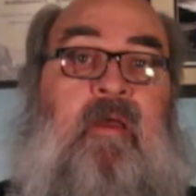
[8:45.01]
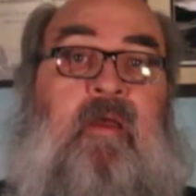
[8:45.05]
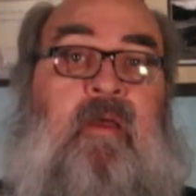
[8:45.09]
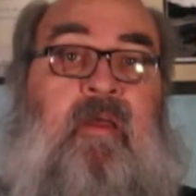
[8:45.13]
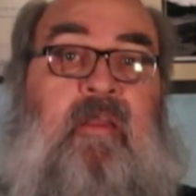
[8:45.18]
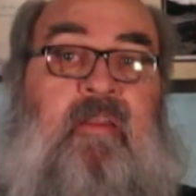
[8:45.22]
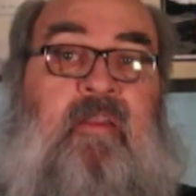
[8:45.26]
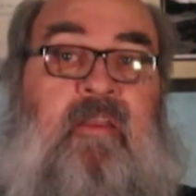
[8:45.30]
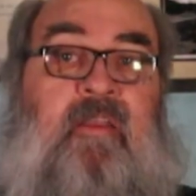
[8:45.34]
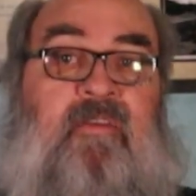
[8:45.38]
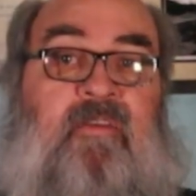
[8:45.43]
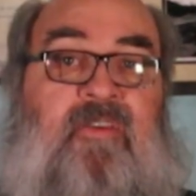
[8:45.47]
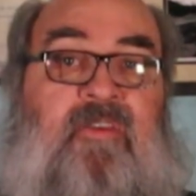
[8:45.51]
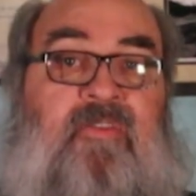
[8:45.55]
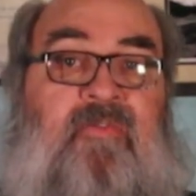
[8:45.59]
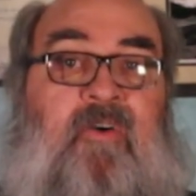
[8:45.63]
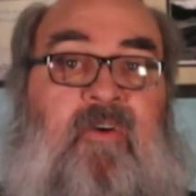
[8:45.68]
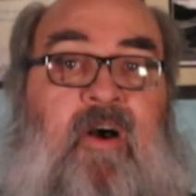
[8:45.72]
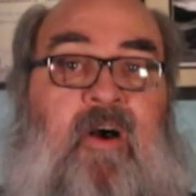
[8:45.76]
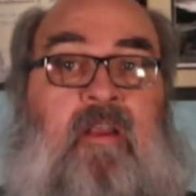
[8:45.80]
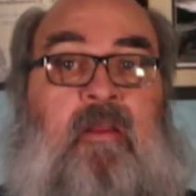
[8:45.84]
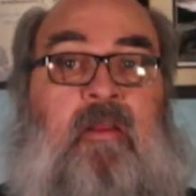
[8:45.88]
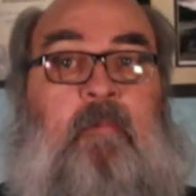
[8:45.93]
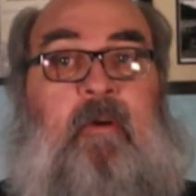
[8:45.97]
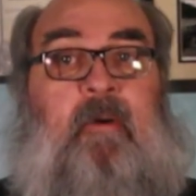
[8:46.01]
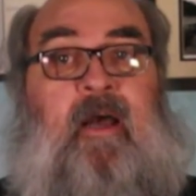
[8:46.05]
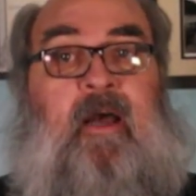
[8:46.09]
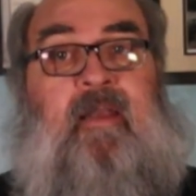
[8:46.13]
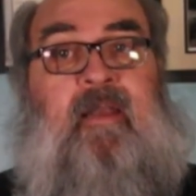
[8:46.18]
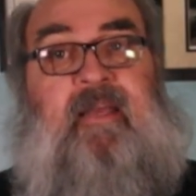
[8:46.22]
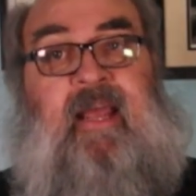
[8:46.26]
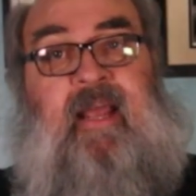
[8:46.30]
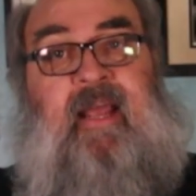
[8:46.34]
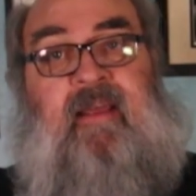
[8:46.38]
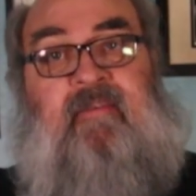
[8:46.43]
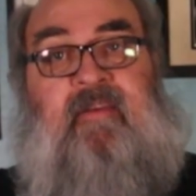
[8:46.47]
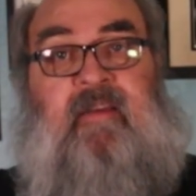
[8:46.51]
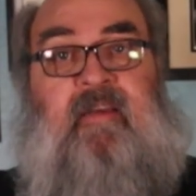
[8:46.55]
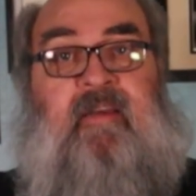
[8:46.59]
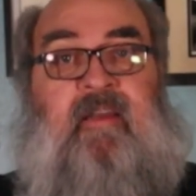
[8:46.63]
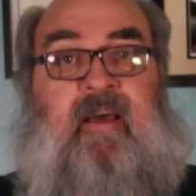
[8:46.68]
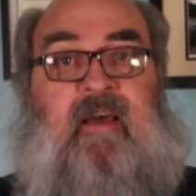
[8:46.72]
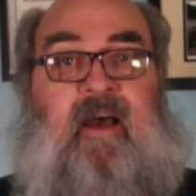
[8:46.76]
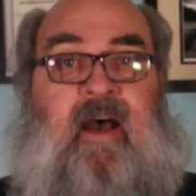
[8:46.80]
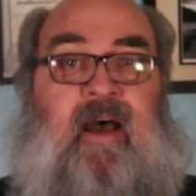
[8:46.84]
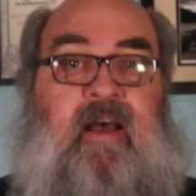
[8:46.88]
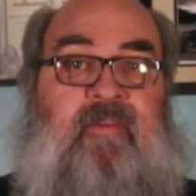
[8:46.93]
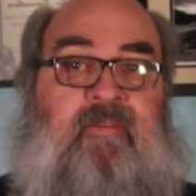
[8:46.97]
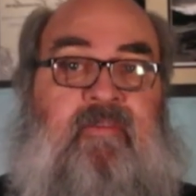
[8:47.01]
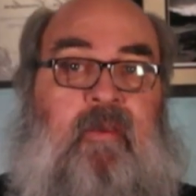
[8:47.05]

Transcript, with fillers: This is followed by dancing dots